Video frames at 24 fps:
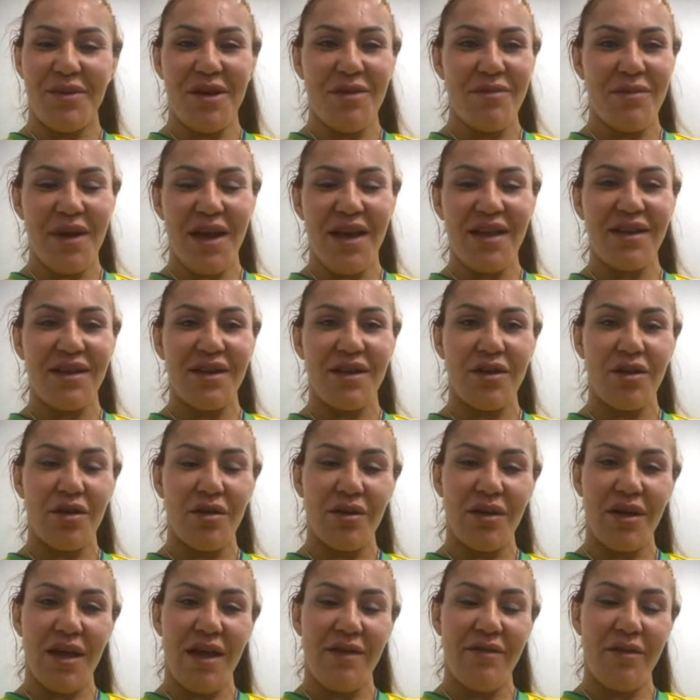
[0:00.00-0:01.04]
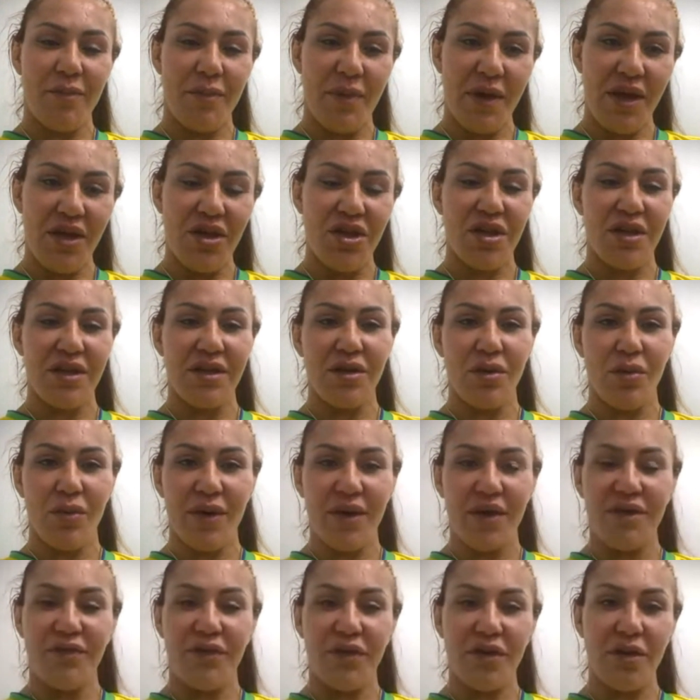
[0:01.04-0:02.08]
and better, you know, I have a patient, to
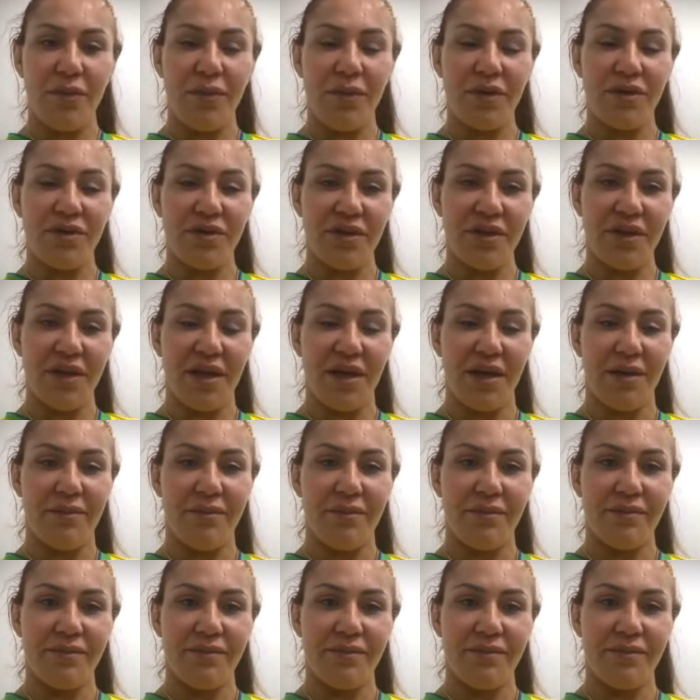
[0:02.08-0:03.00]
wait for the opportunity to come.